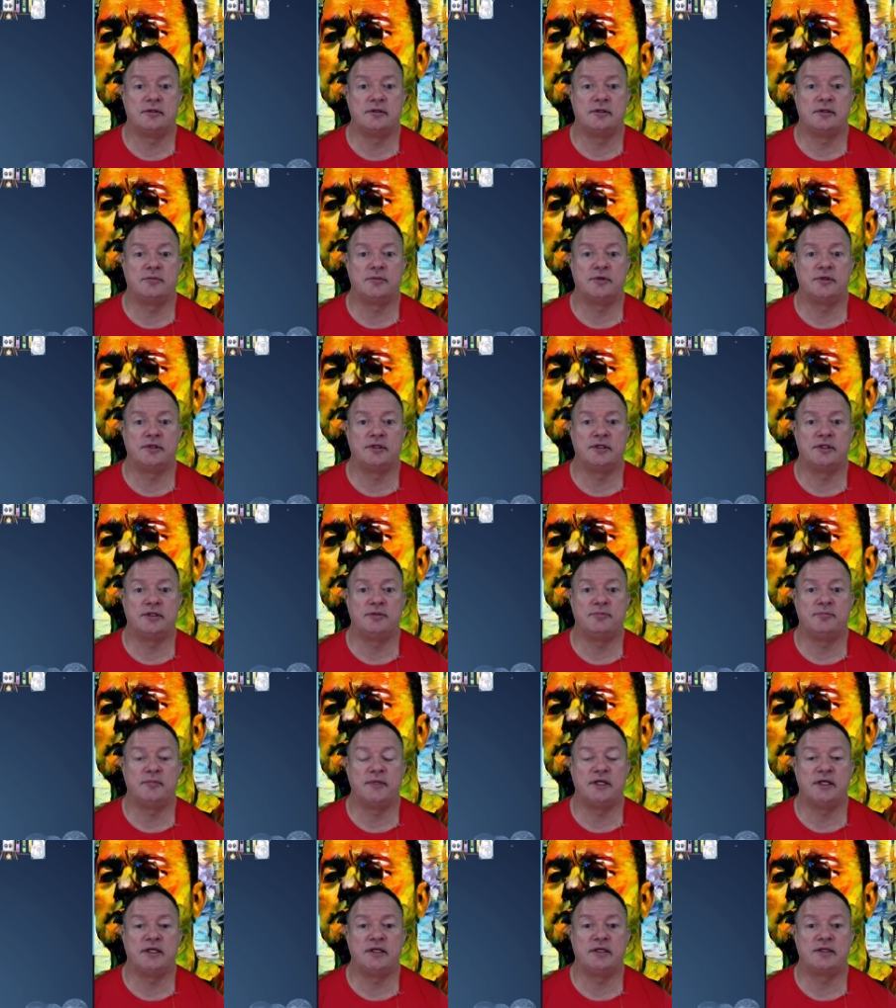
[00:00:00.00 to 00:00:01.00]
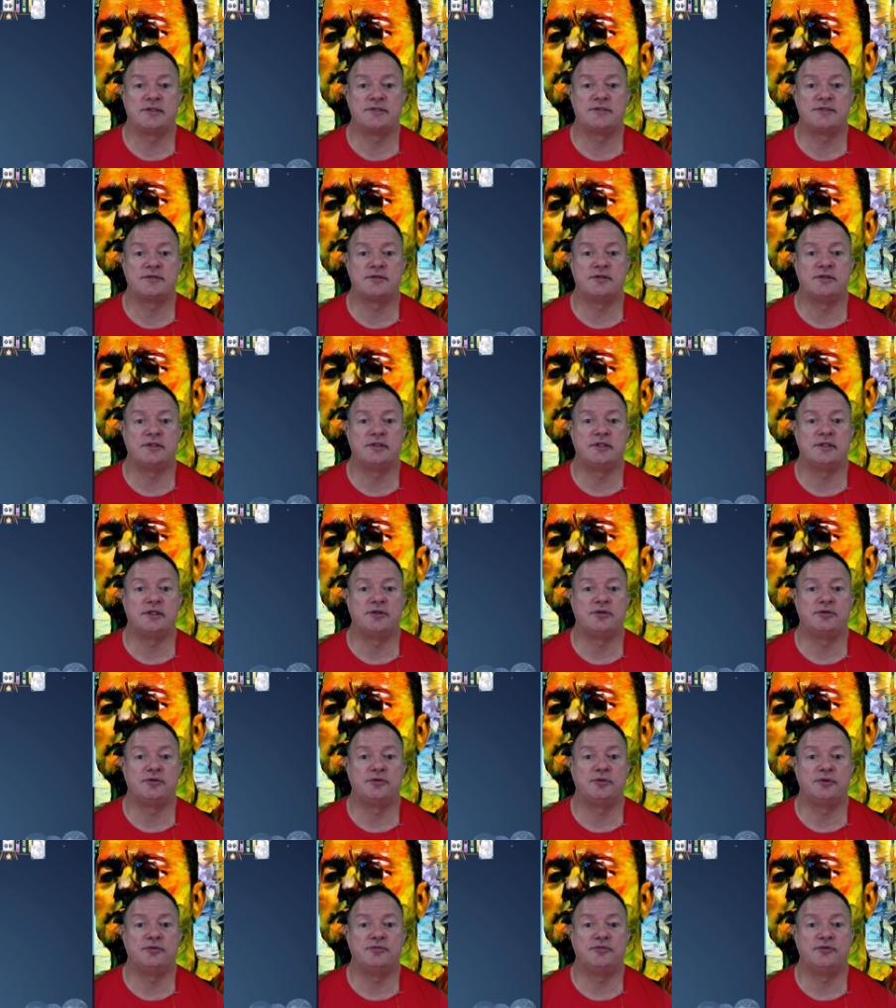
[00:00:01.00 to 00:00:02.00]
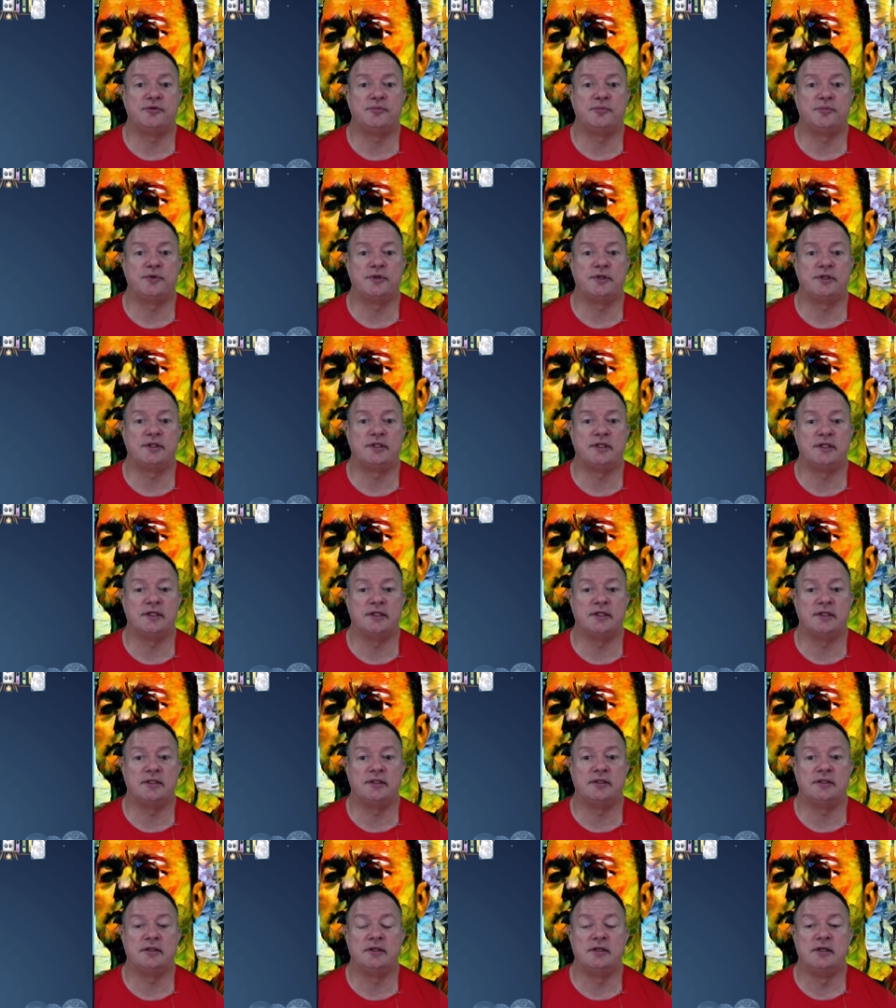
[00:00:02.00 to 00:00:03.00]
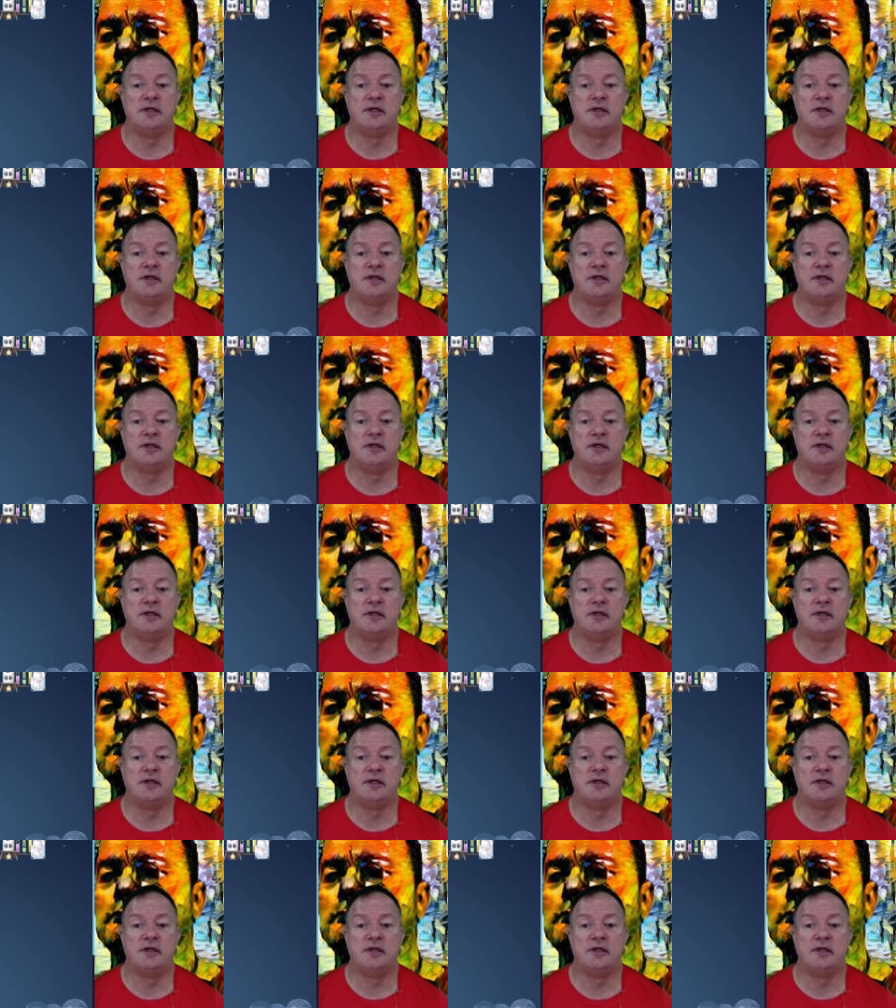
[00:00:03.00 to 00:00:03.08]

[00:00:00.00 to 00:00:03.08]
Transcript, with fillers: I'm going to hit max. Going to take 24.9